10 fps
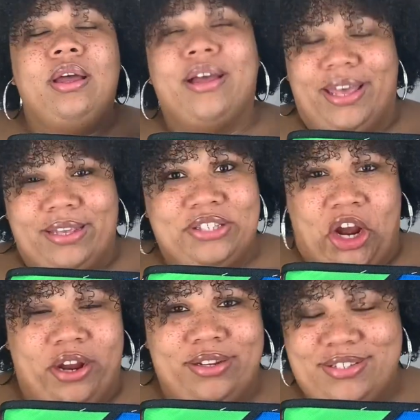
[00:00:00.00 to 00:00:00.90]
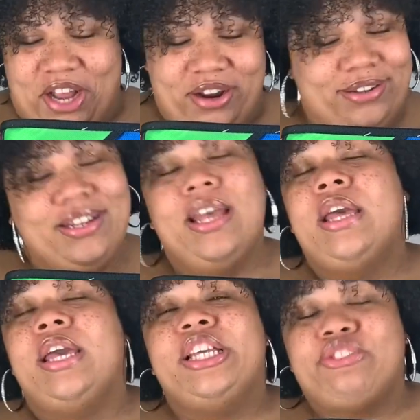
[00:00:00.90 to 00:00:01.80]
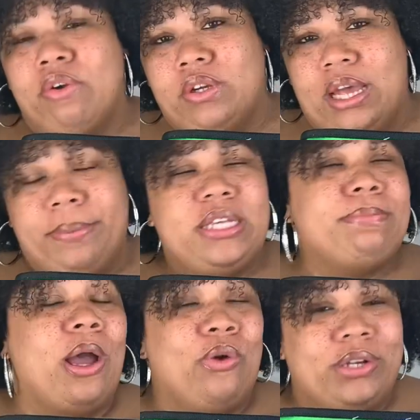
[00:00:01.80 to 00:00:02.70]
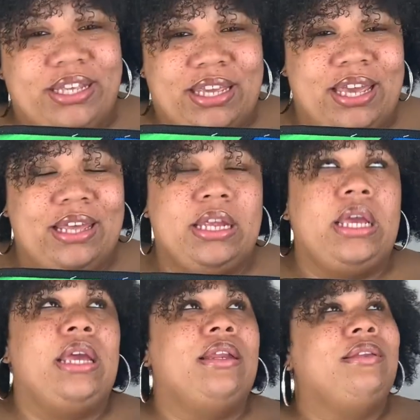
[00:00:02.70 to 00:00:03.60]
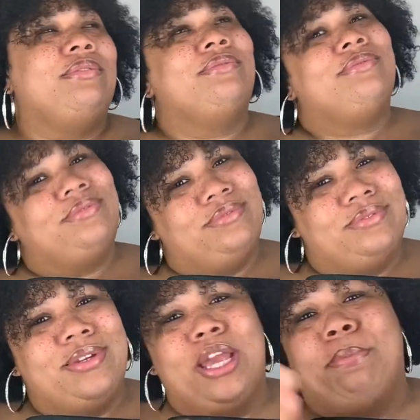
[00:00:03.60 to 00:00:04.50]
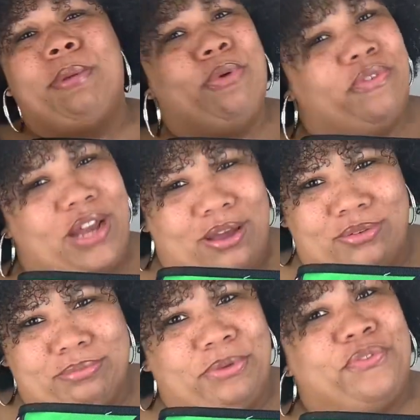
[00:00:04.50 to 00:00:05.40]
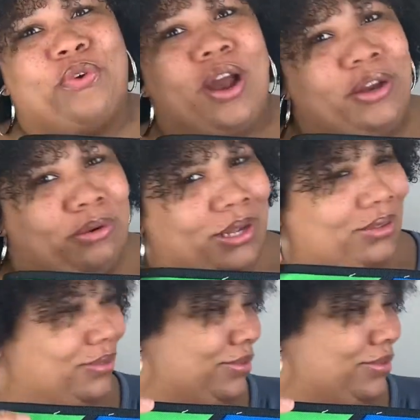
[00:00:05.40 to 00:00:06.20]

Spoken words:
Okay, sorry. He's grown up. He's my only kid, and he'll be moving out before I know it.